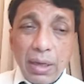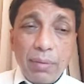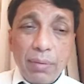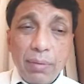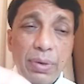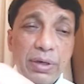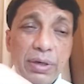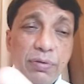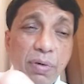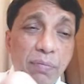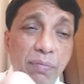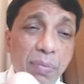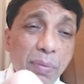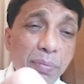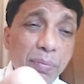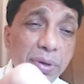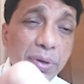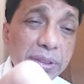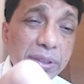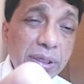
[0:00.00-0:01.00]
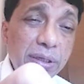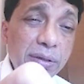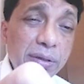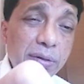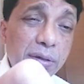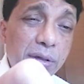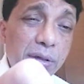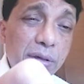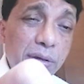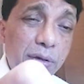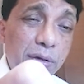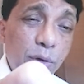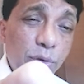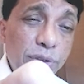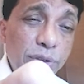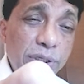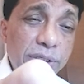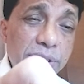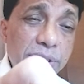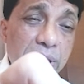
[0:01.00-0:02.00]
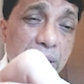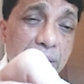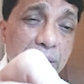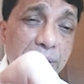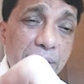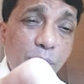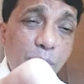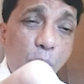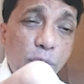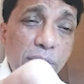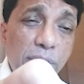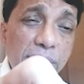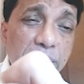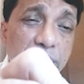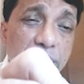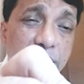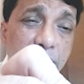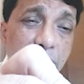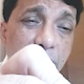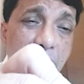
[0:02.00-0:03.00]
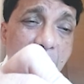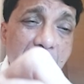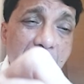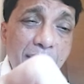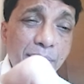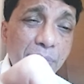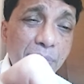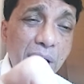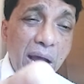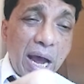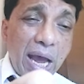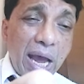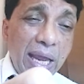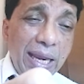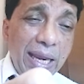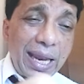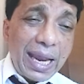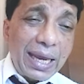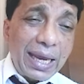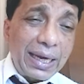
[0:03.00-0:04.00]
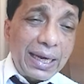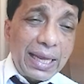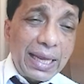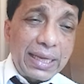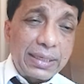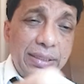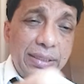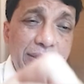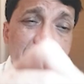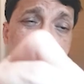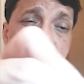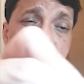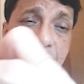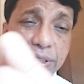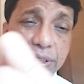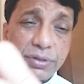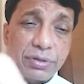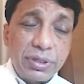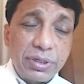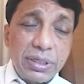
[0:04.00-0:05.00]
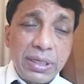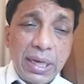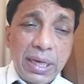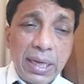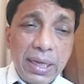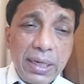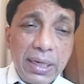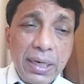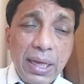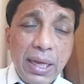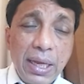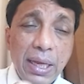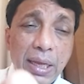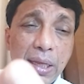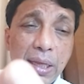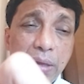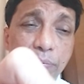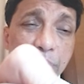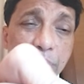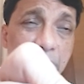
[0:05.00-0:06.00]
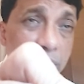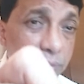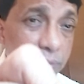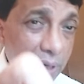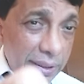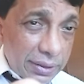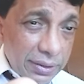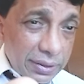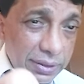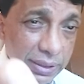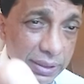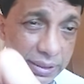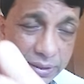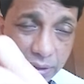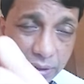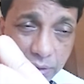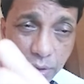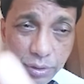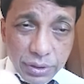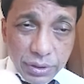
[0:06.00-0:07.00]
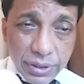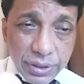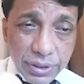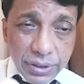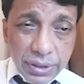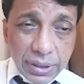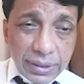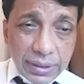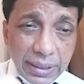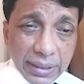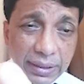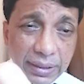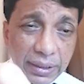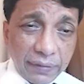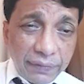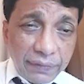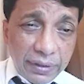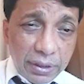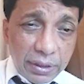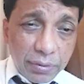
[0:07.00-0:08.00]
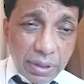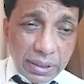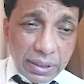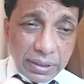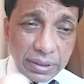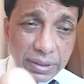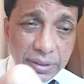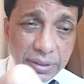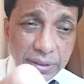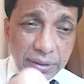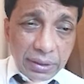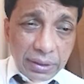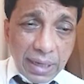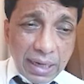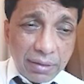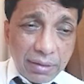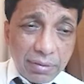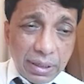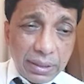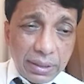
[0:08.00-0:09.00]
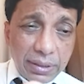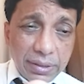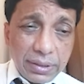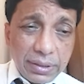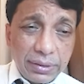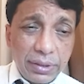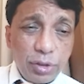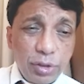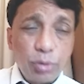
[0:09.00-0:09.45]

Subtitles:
but remember, the closest, the order is MILS, just as written here. Medial rectus is the closest, then the inferior rectus, then the lateral rectus, and the